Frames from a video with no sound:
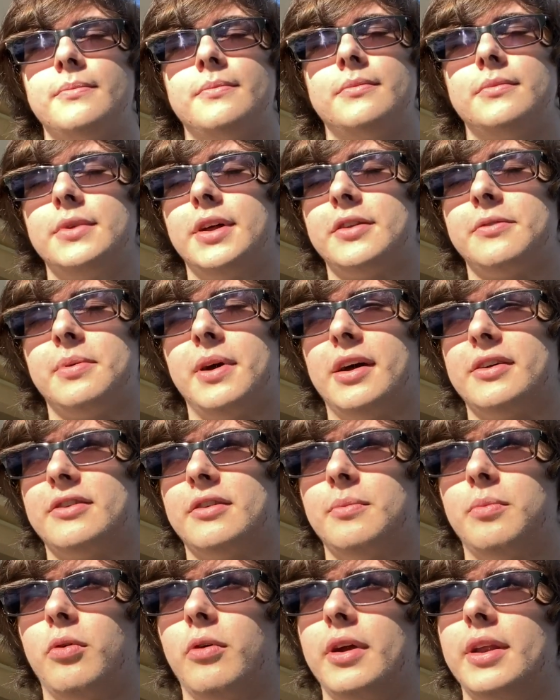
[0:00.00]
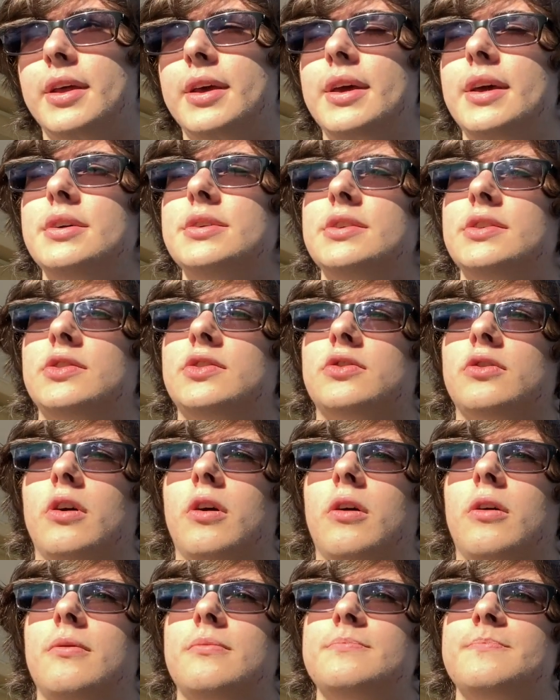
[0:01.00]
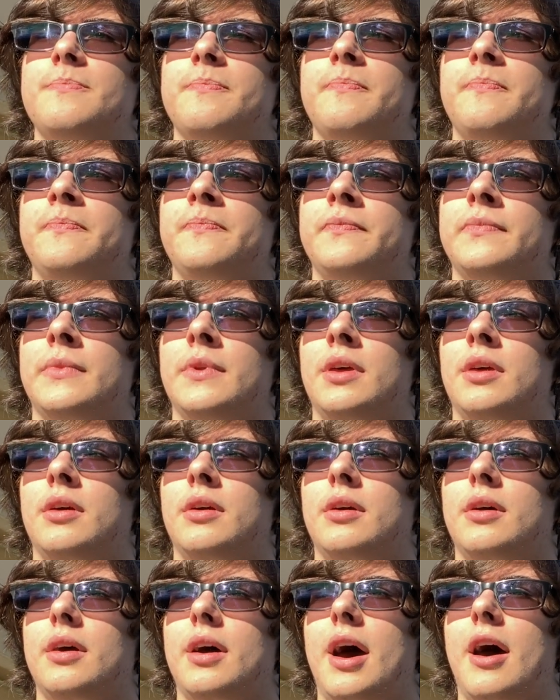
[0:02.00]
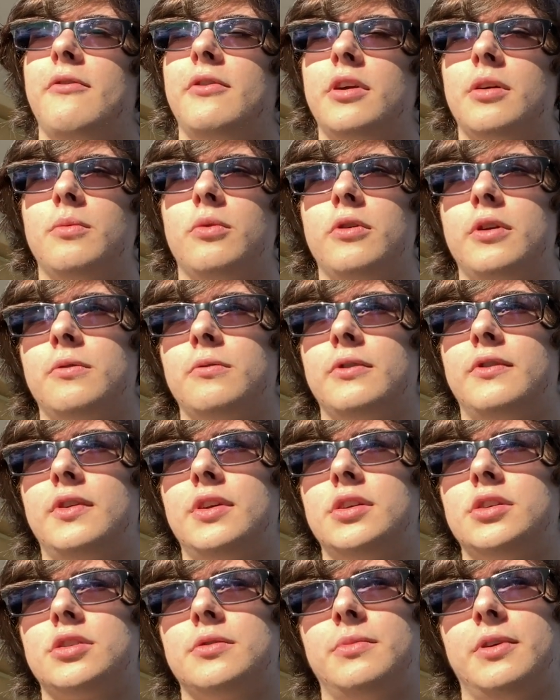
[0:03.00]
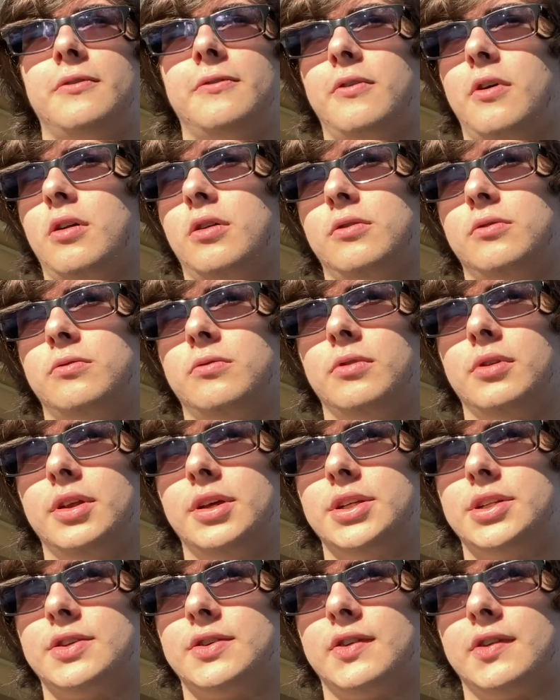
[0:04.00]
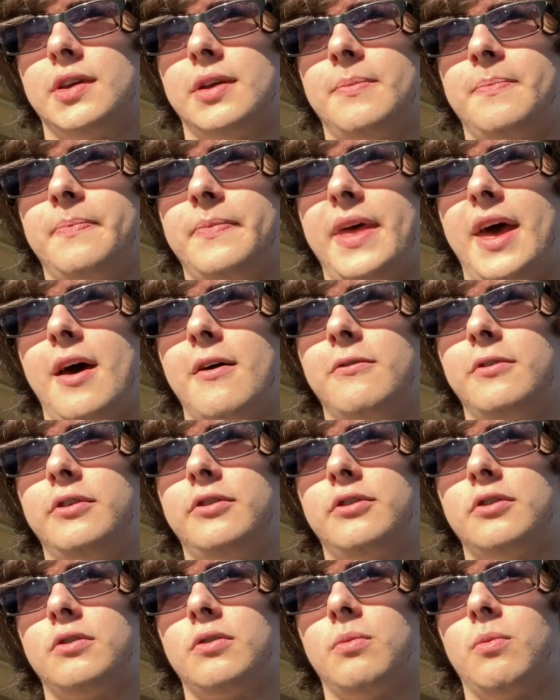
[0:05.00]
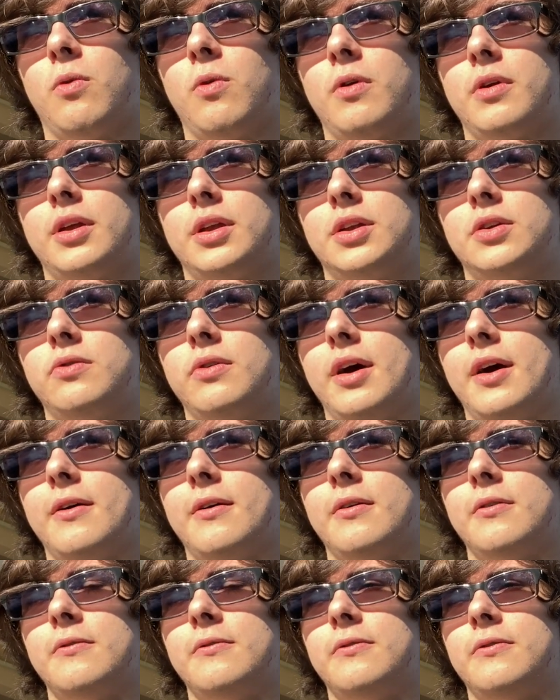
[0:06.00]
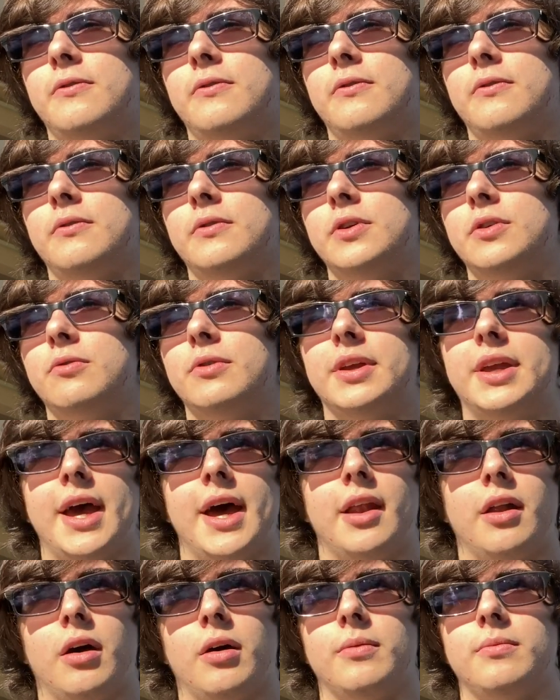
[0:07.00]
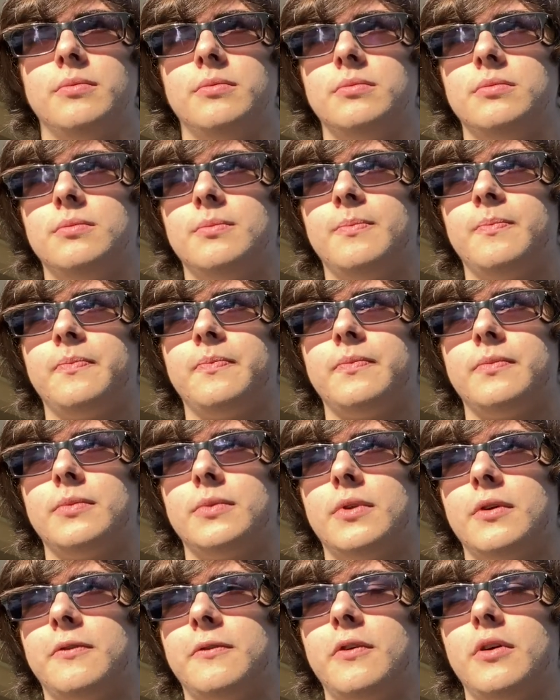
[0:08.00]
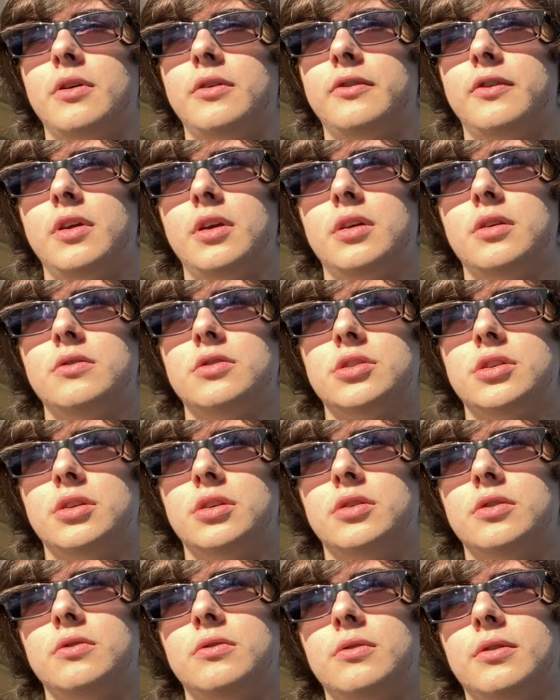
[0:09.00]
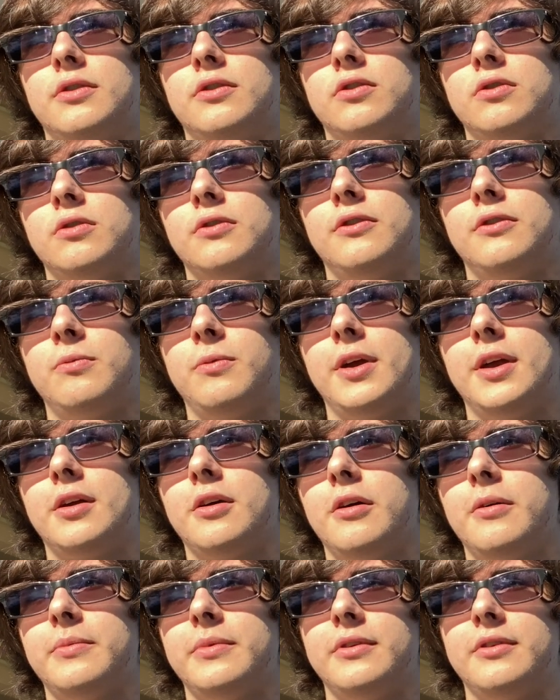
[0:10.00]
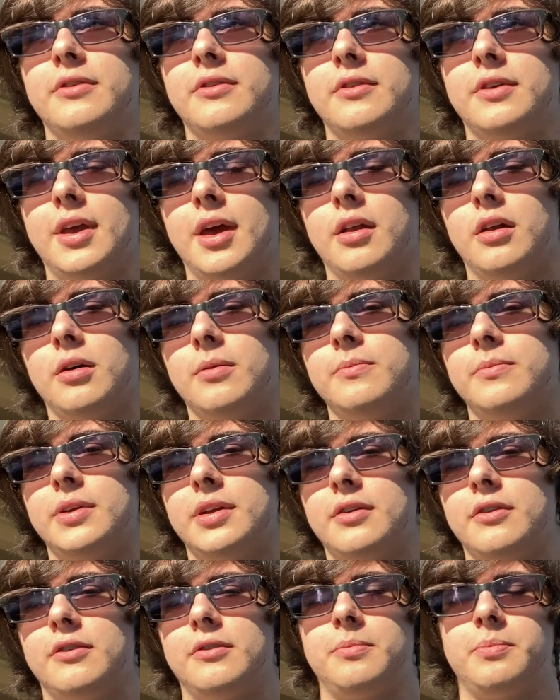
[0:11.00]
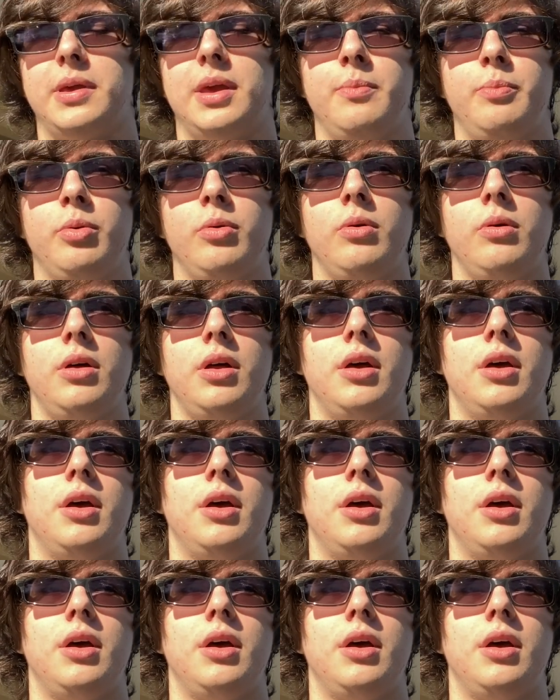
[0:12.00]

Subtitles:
That's past the point. So having a morning routine should be followed religiously. Every single morning you get up. The first thing you should do as soon as you wake up is get up, because people